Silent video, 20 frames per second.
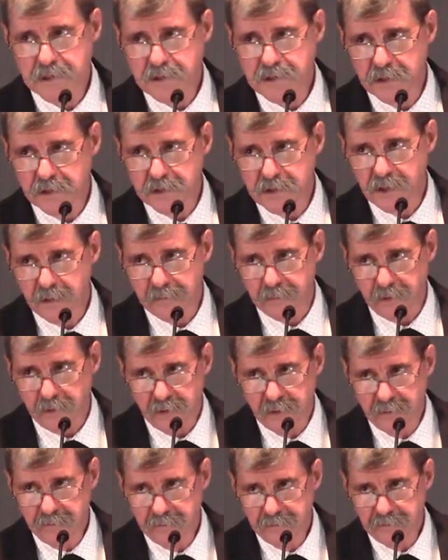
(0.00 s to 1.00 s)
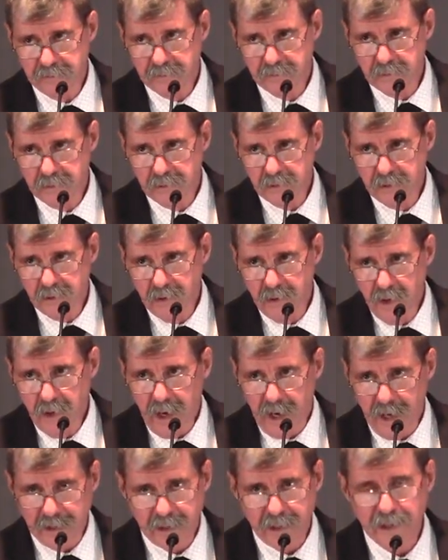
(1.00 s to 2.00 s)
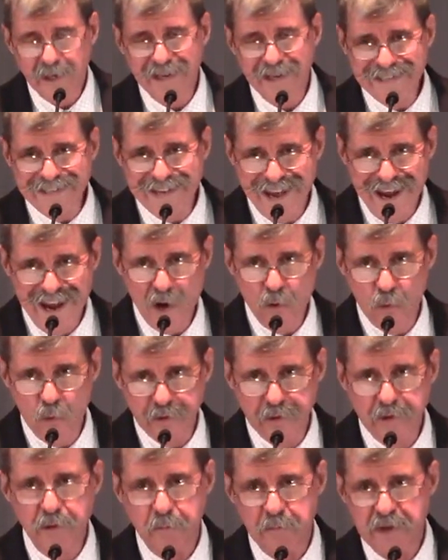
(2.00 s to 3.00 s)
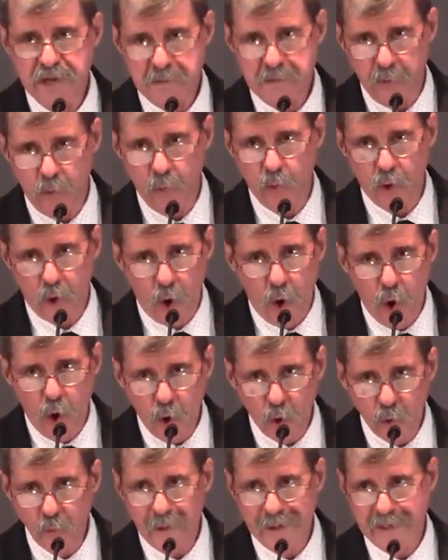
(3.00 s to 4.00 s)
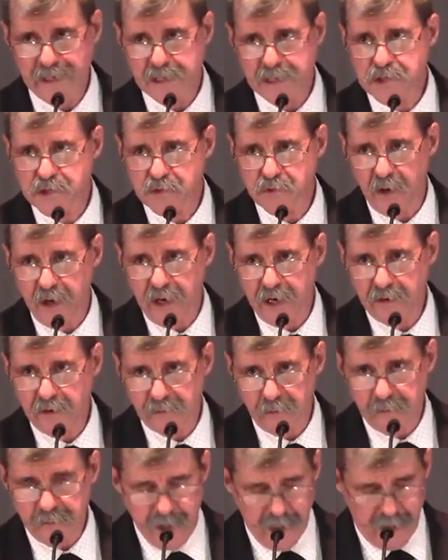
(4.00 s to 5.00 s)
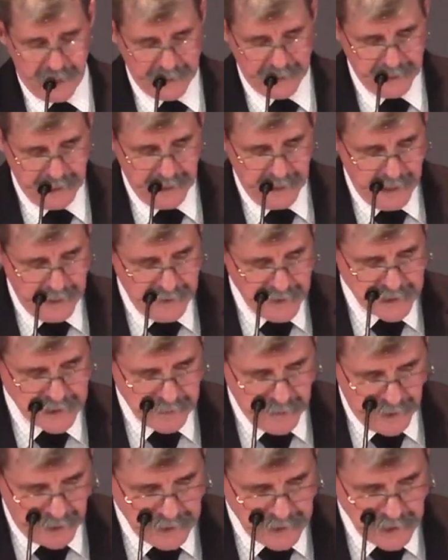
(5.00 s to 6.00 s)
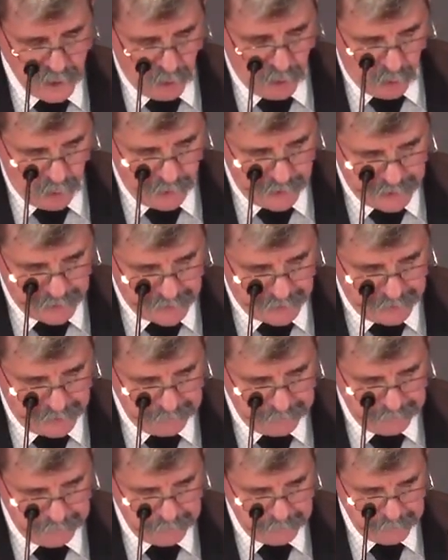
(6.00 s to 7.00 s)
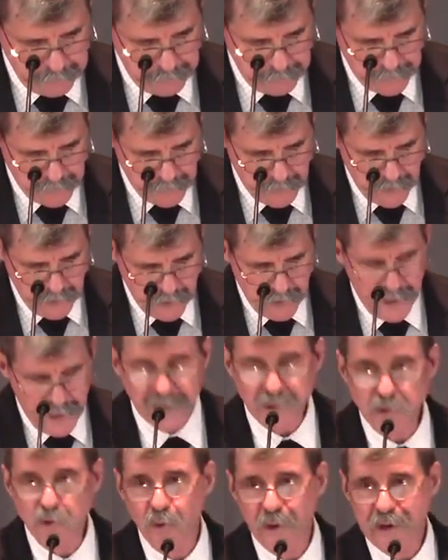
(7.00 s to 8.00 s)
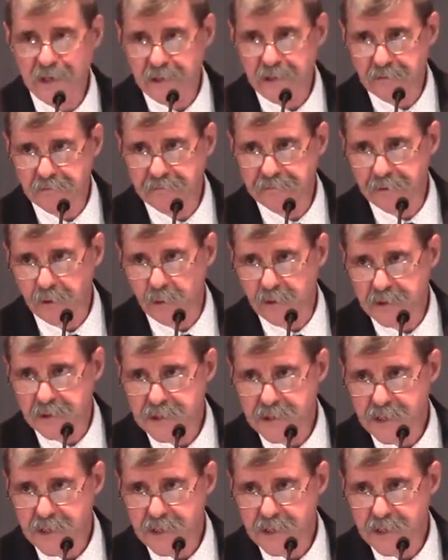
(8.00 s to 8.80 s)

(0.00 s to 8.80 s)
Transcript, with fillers: to the temple and in a day when the people were already straying from God, this man Jehoiada had great influence.